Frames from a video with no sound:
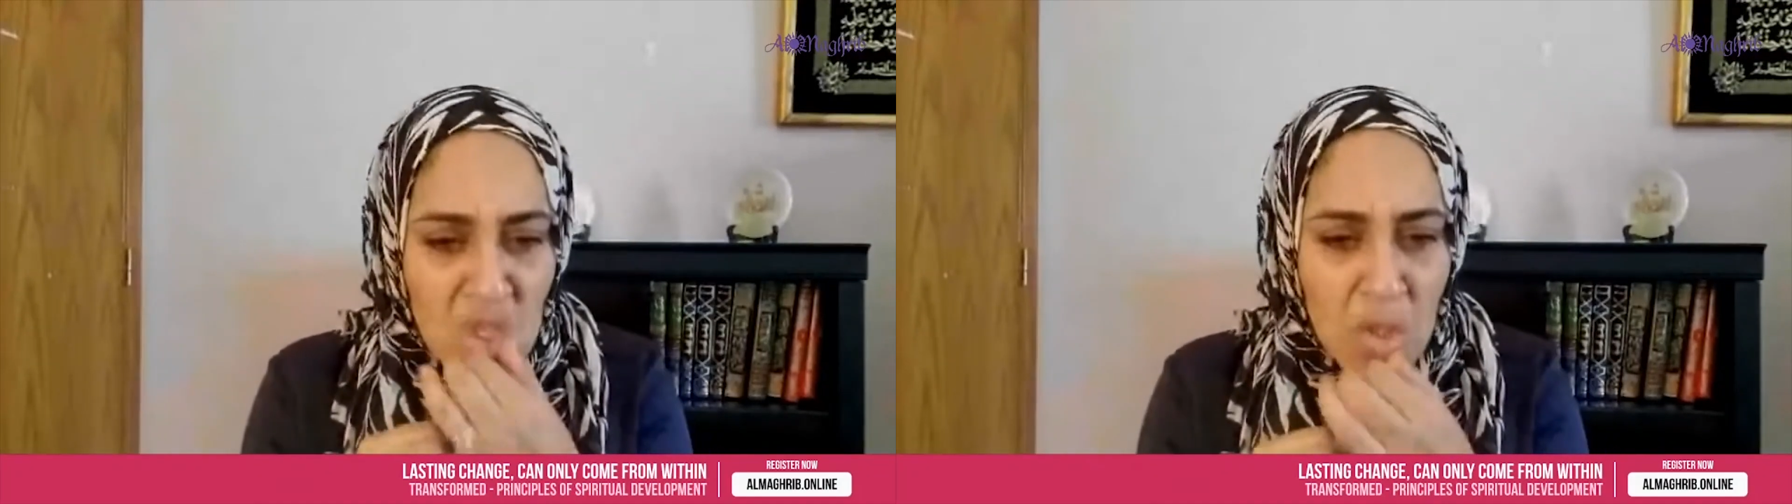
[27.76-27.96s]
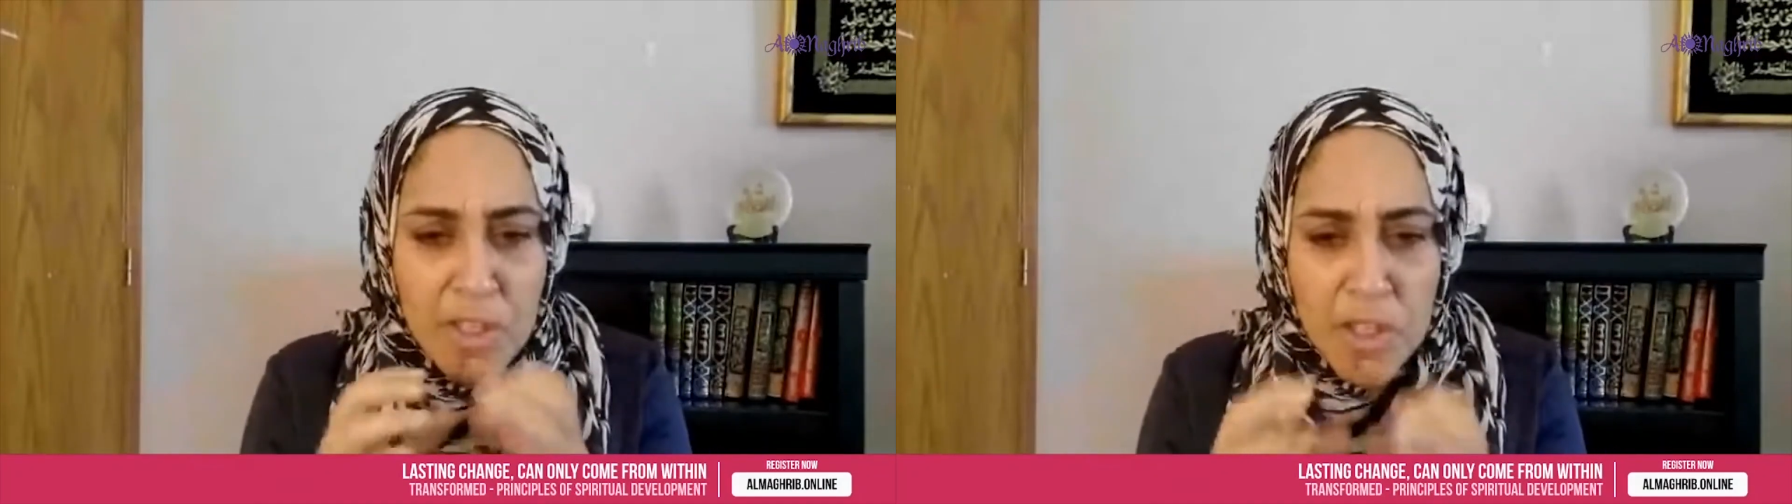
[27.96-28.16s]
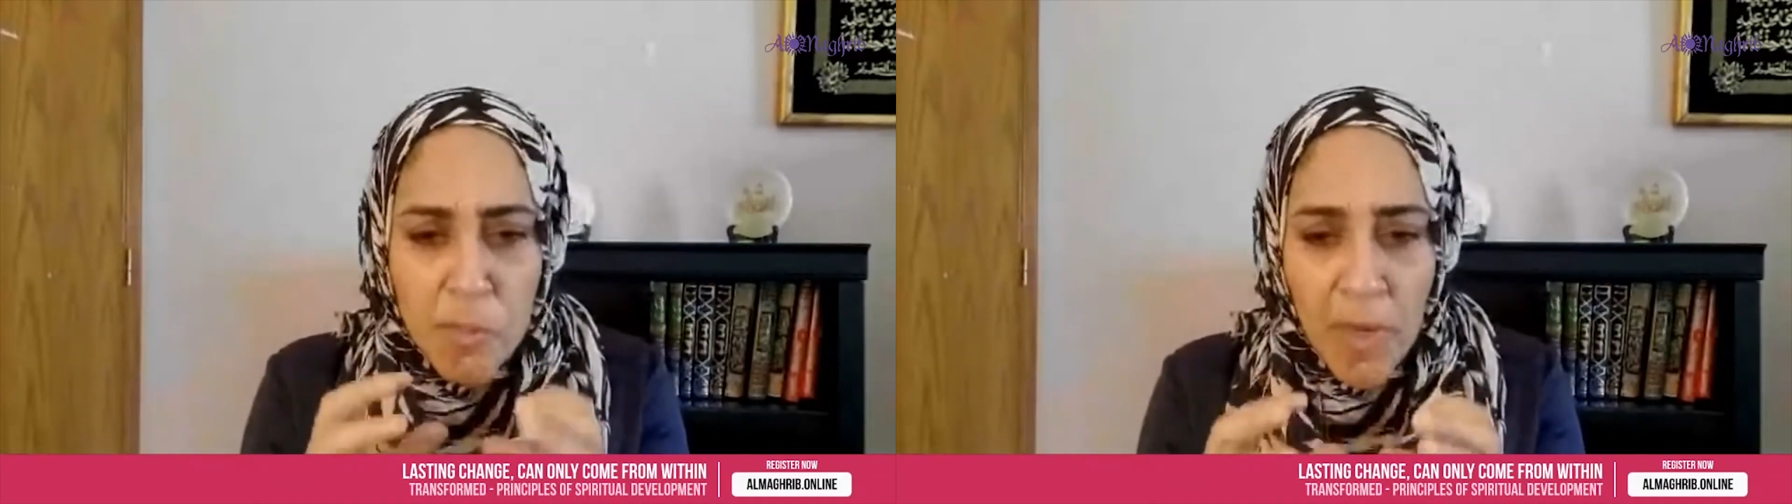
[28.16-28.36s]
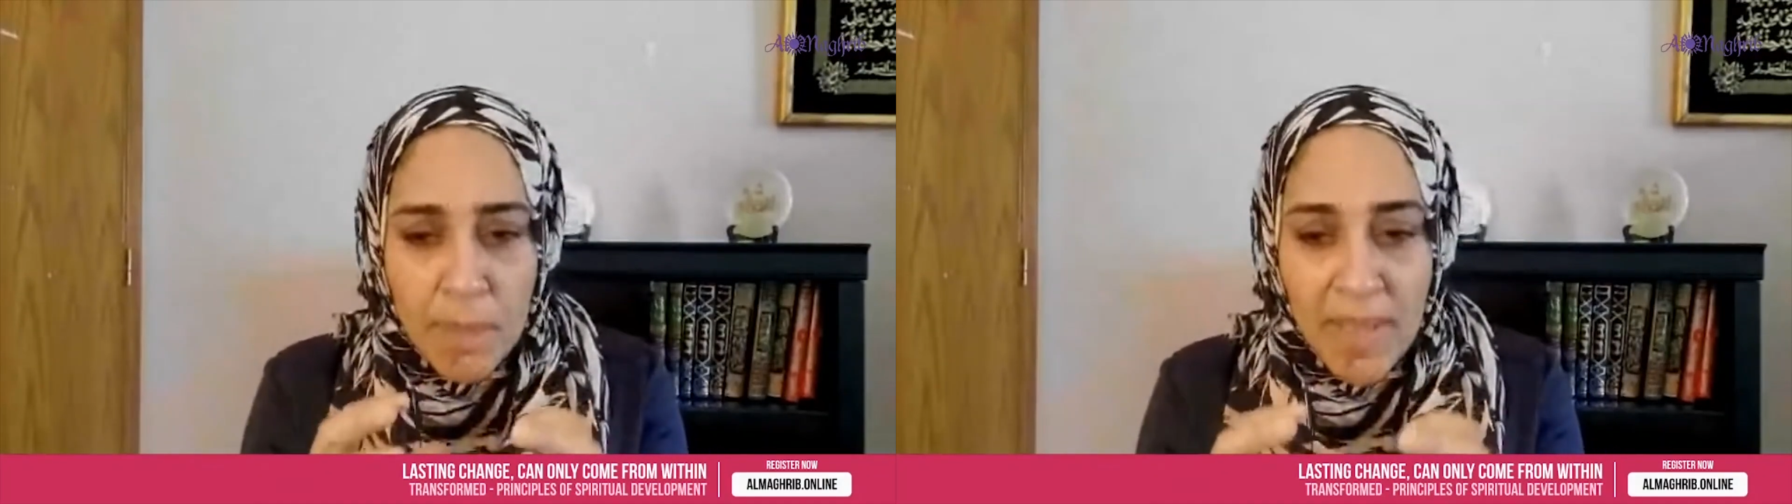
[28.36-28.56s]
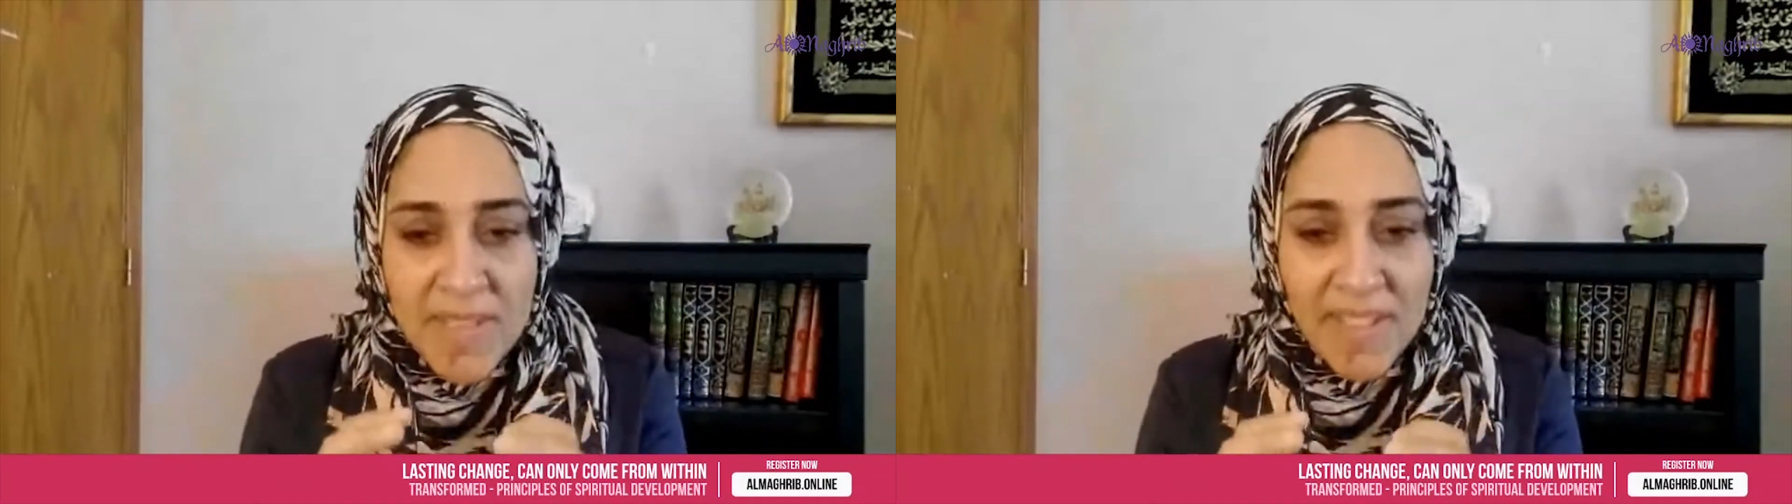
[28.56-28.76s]
So I just want
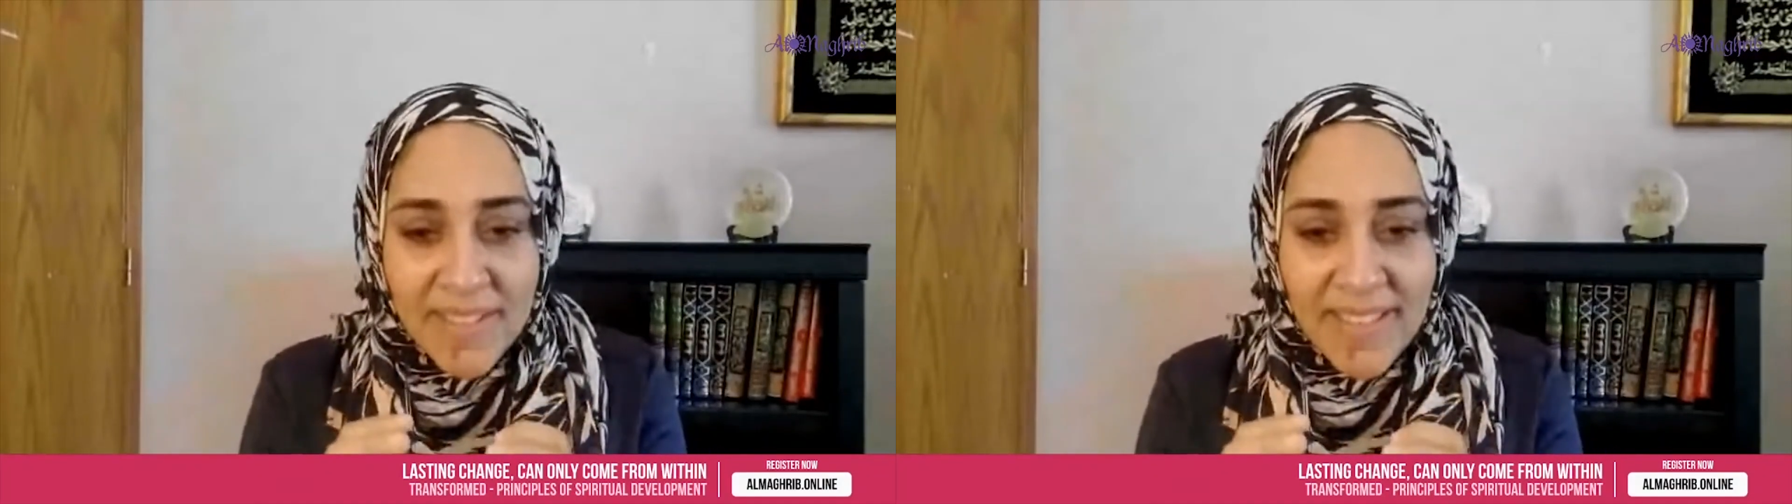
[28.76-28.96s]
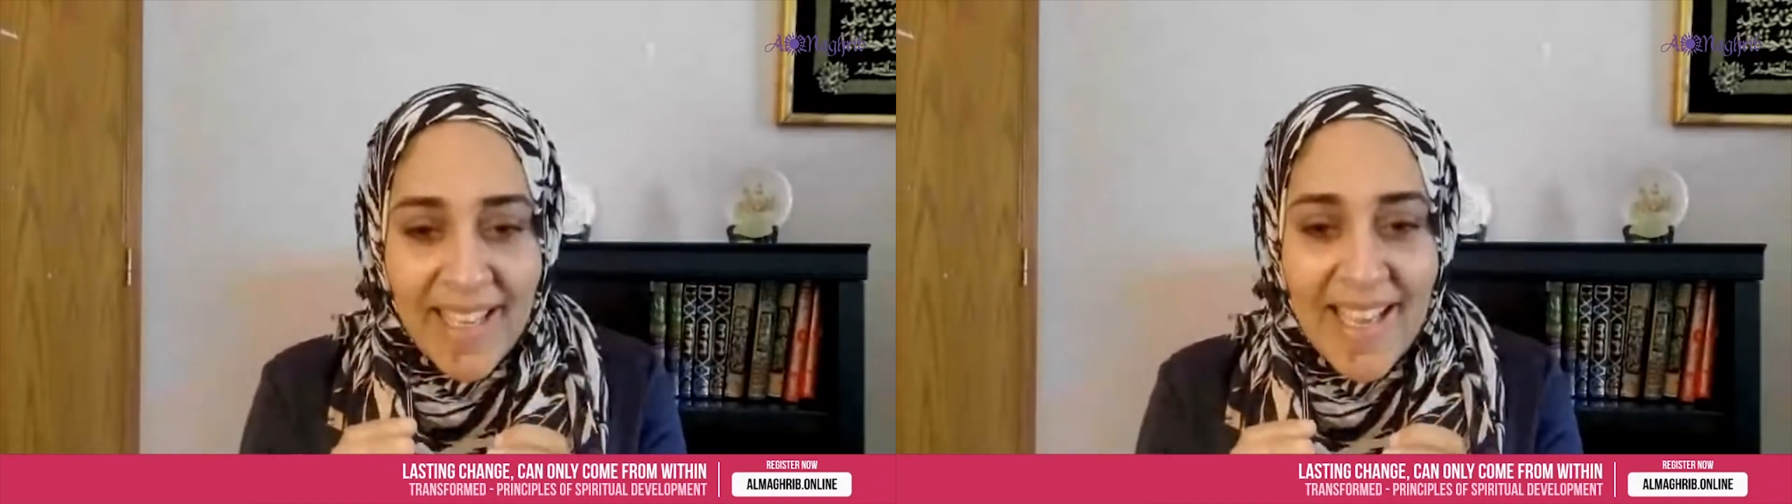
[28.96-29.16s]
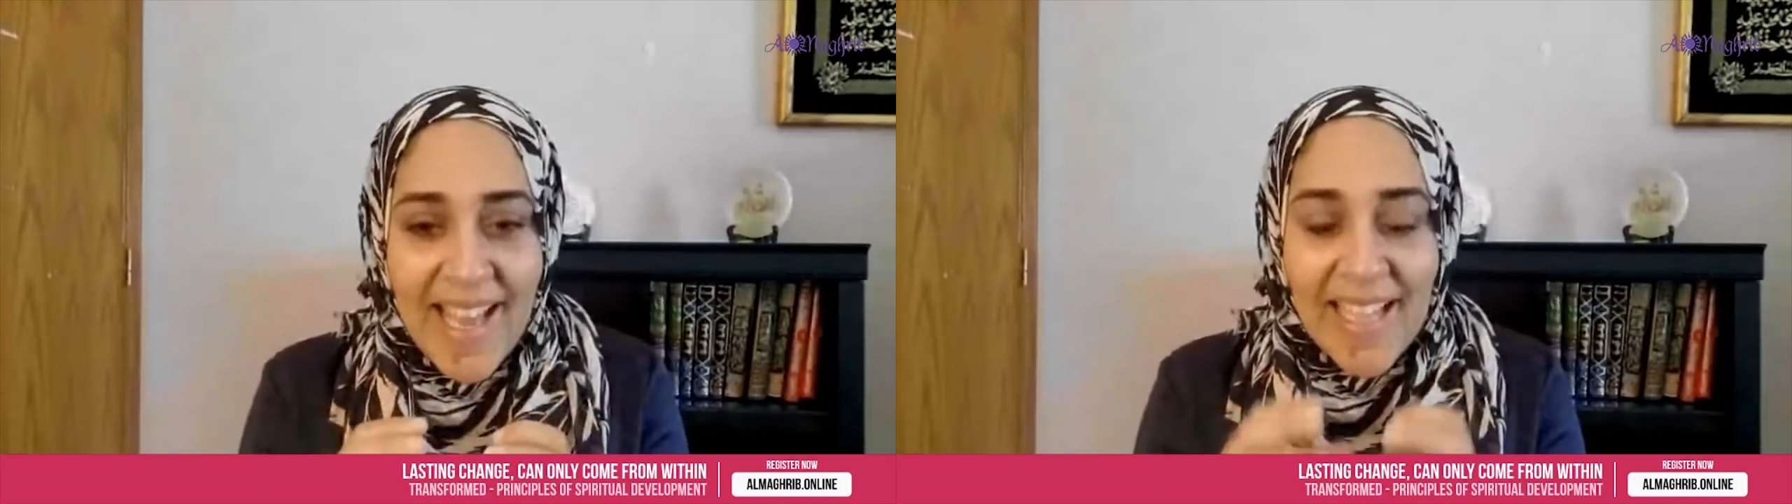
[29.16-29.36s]
to basically